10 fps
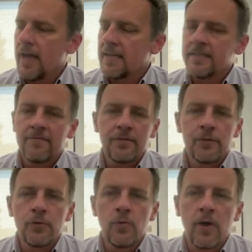as if
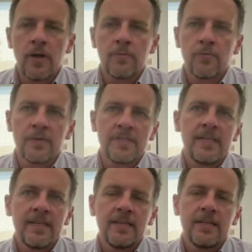you are
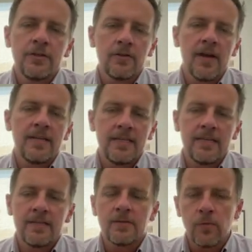presenting your
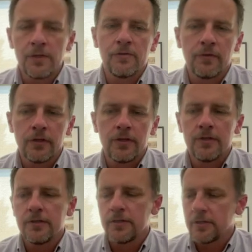ideas, what you've
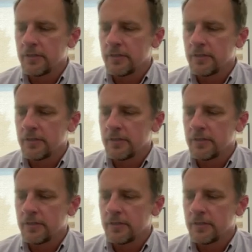learned,